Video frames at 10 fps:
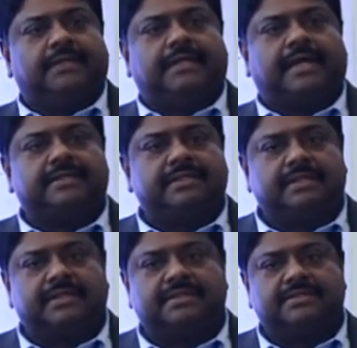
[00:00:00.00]
that
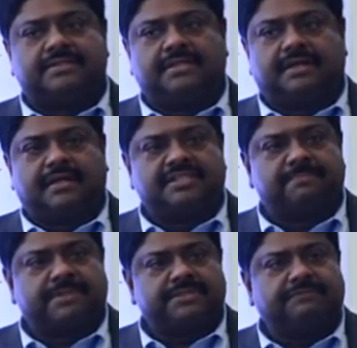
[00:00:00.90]
there are a
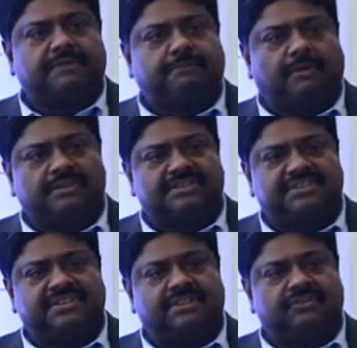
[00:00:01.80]
specific
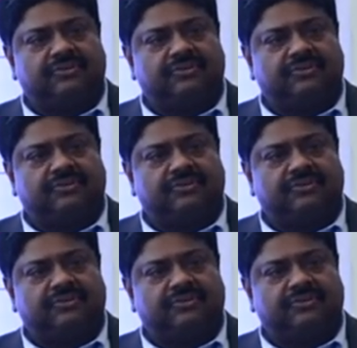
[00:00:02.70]
policy in the